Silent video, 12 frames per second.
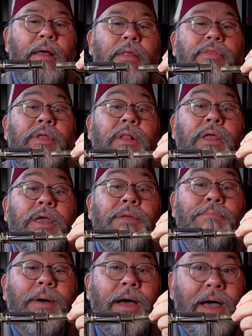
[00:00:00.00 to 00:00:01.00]
the lead
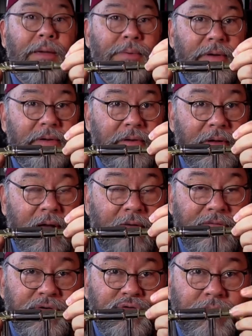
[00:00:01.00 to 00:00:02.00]
pipe of
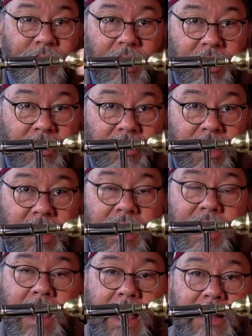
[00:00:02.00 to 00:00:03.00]
the trombone,
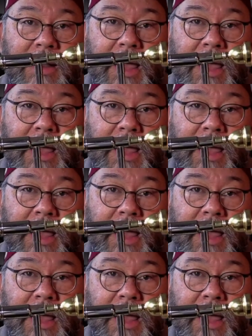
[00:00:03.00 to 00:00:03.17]
and